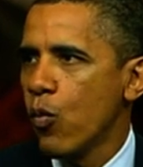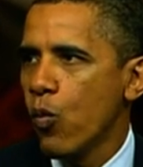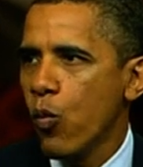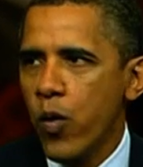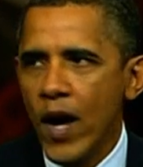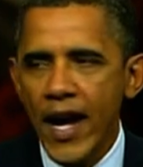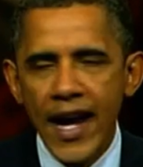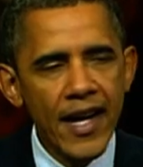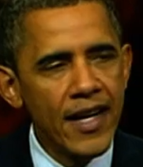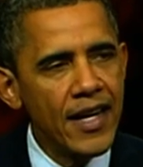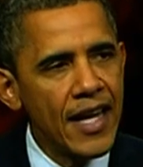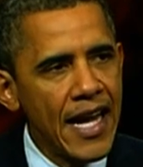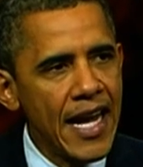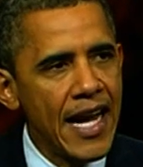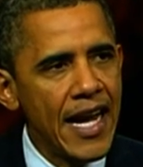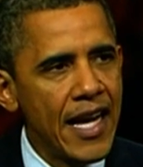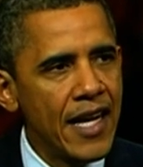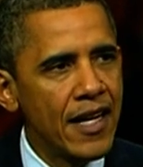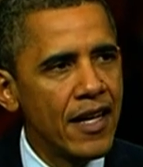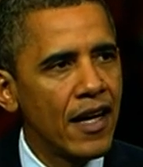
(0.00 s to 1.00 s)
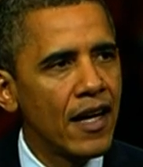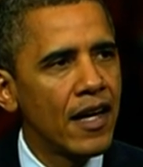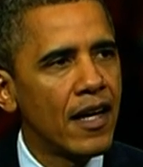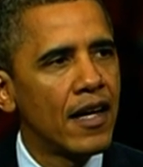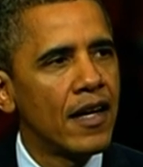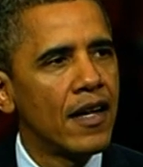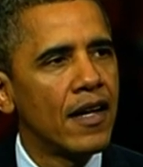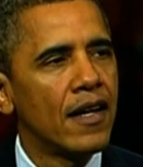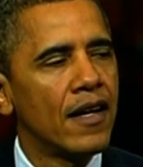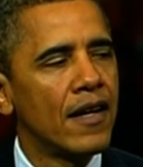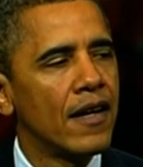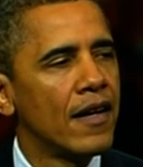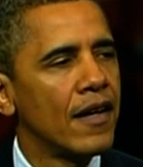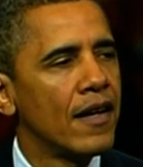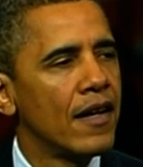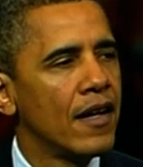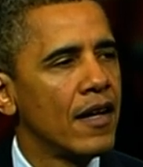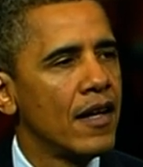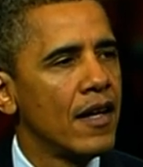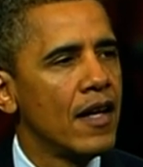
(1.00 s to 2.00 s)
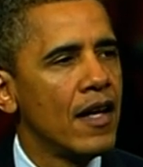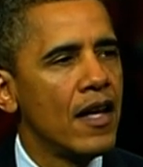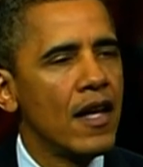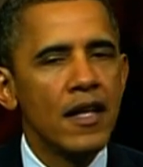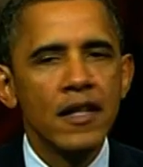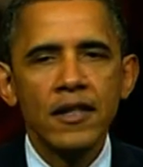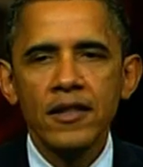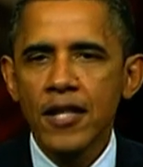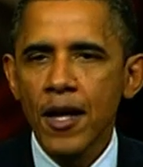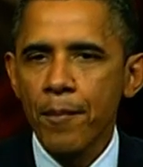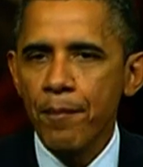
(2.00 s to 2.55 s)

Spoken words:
We need to